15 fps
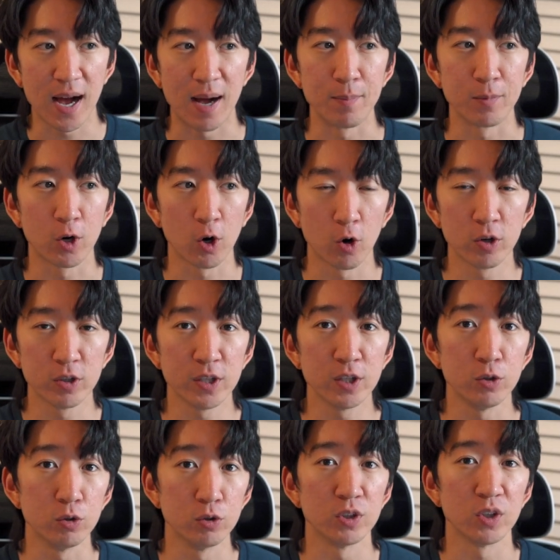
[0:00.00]
I'm currently
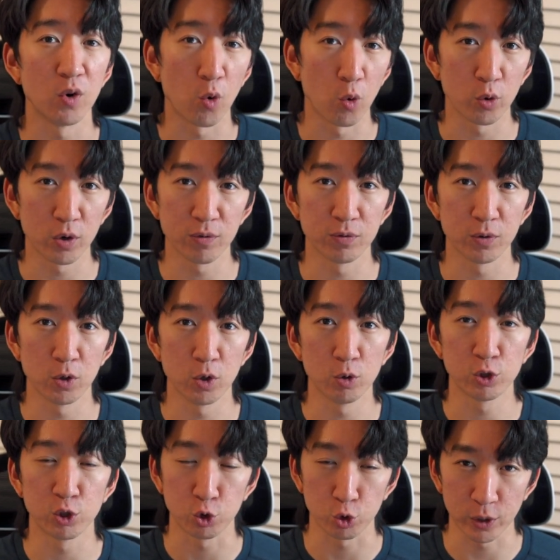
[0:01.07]
using order flow
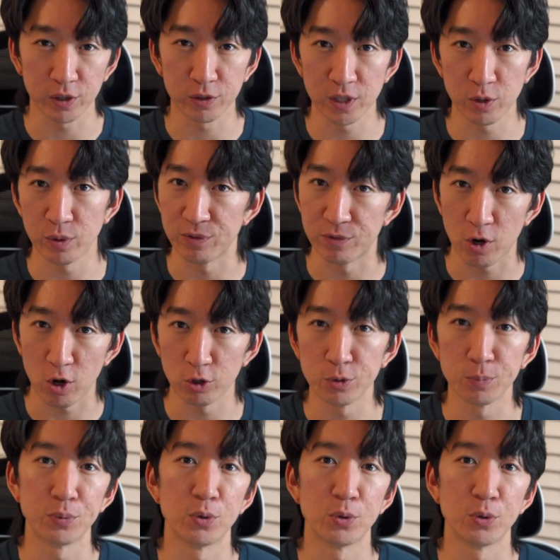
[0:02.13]
strictly with volume